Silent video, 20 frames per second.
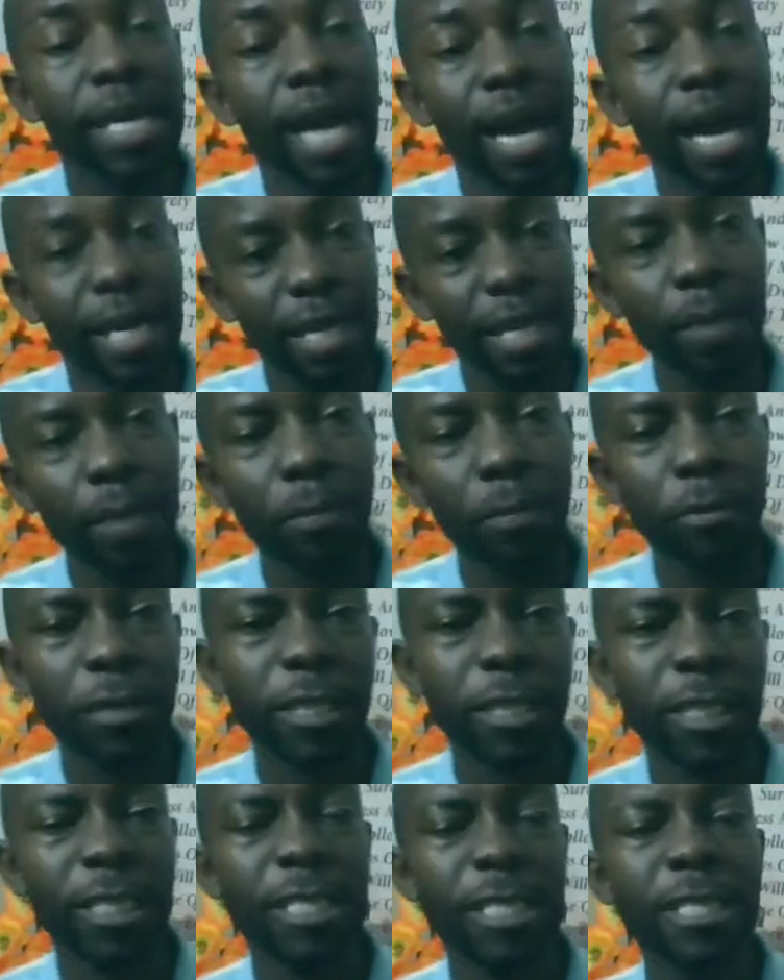Another
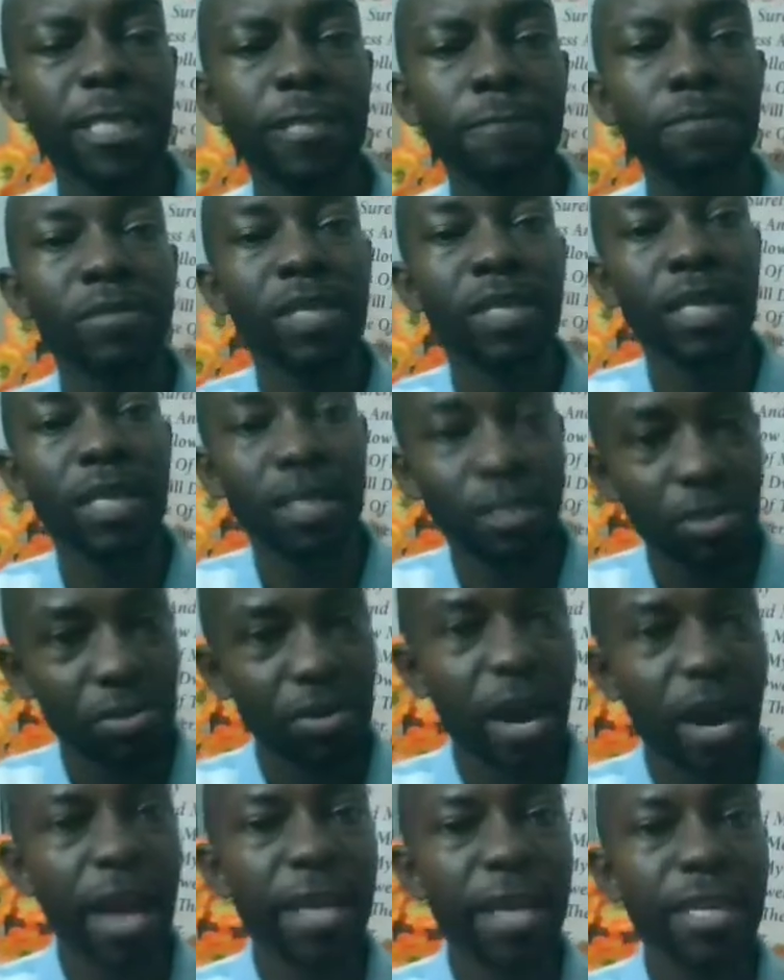point is
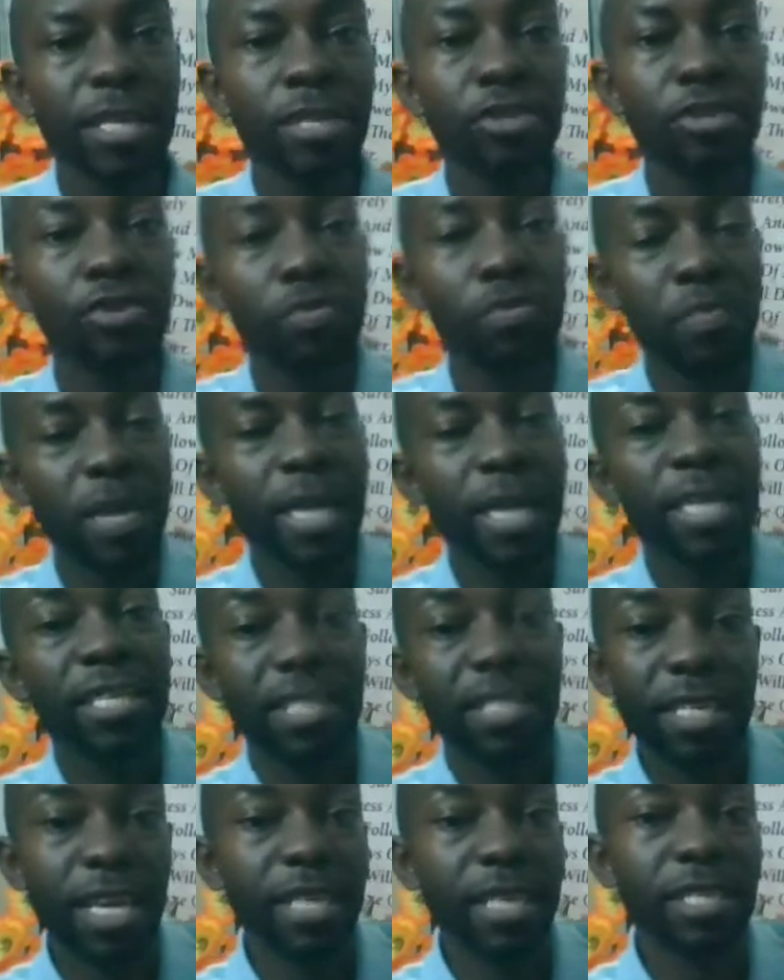trying to make
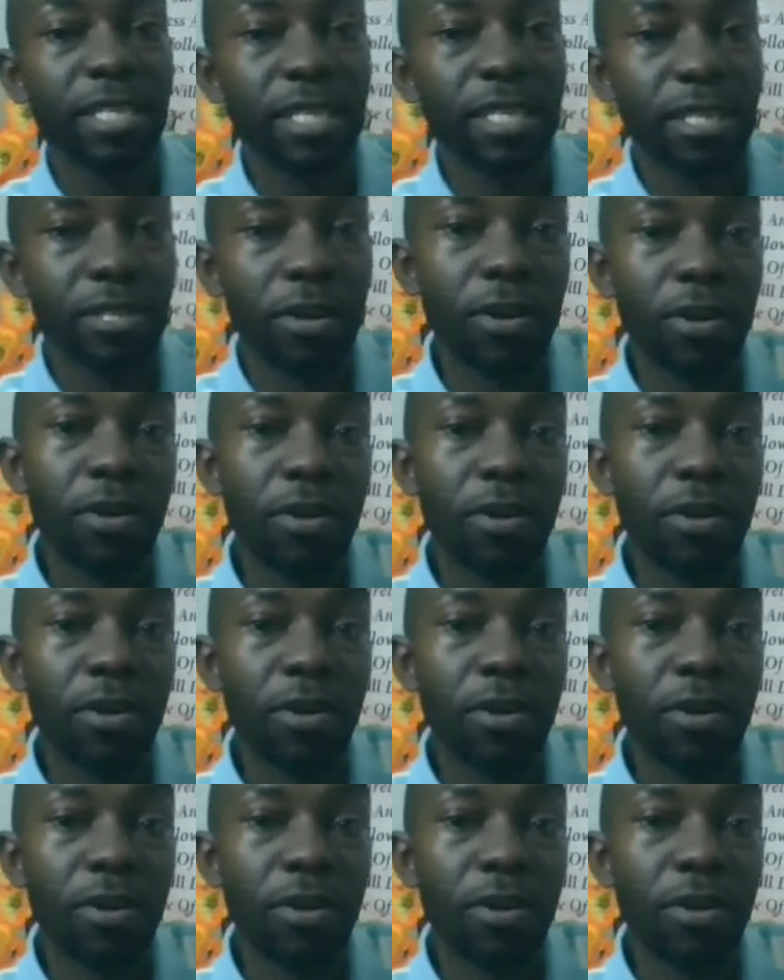sense